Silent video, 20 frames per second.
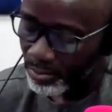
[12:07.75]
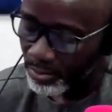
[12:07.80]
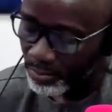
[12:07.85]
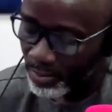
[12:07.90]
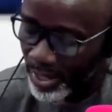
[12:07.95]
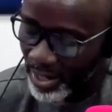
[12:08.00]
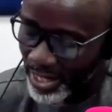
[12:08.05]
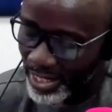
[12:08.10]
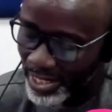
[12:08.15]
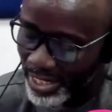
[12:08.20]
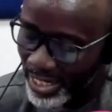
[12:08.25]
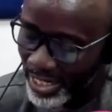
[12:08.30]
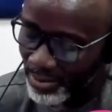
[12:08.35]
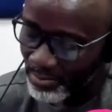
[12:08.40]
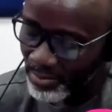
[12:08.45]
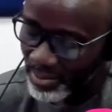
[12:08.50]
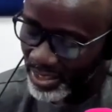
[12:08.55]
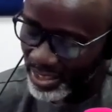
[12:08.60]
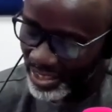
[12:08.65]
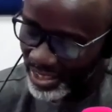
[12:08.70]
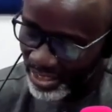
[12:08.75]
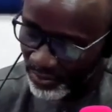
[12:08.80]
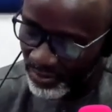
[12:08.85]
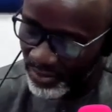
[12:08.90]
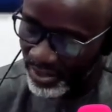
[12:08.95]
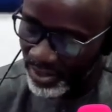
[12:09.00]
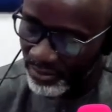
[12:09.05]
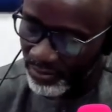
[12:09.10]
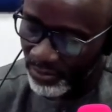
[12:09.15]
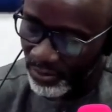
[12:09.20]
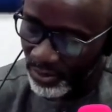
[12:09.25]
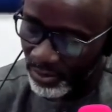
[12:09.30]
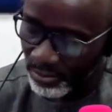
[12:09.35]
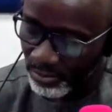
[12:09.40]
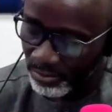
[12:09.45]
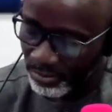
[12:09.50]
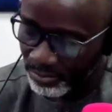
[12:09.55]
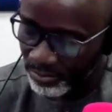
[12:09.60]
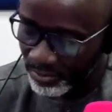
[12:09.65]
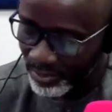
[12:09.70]
paradigm is different
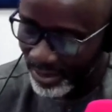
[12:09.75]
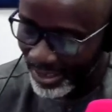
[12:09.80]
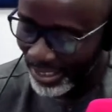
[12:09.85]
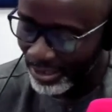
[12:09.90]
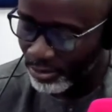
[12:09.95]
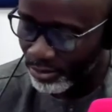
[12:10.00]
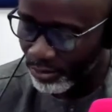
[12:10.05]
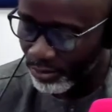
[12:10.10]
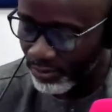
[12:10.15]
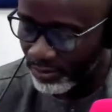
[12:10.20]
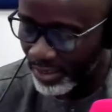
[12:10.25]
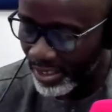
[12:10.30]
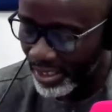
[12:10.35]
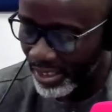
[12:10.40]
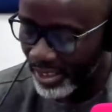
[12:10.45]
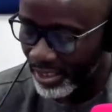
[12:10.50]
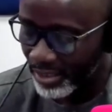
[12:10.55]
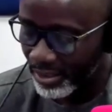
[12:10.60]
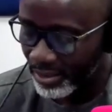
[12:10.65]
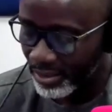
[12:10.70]
from that of the